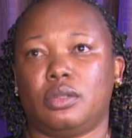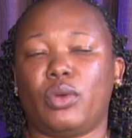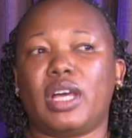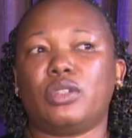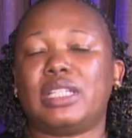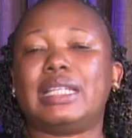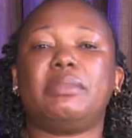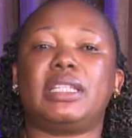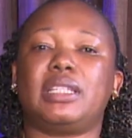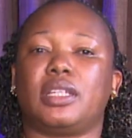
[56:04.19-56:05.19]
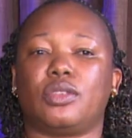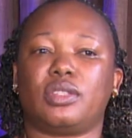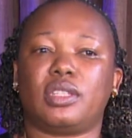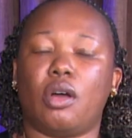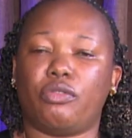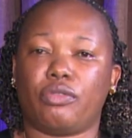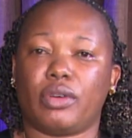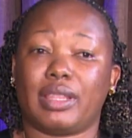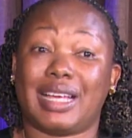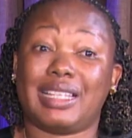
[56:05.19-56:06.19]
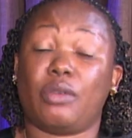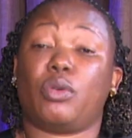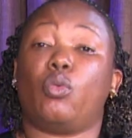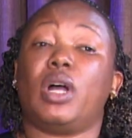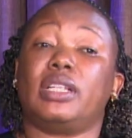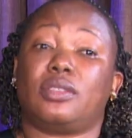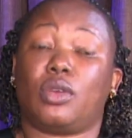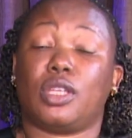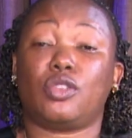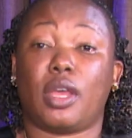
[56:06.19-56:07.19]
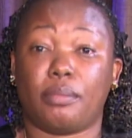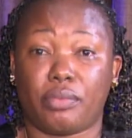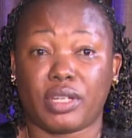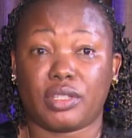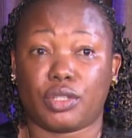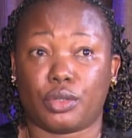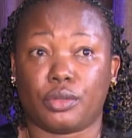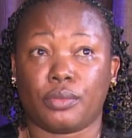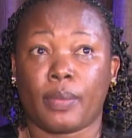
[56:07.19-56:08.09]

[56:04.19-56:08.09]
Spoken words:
without limiting yourself. That's how the world is going to embrace you.